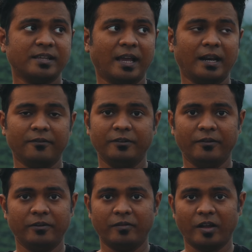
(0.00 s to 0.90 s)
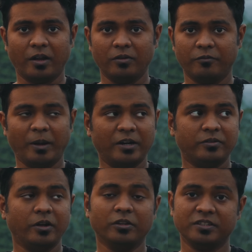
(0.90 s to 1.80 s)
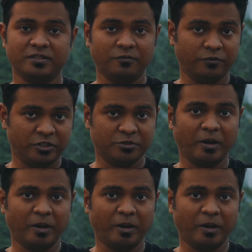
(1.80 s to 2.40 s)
and I've never run out of battery on this first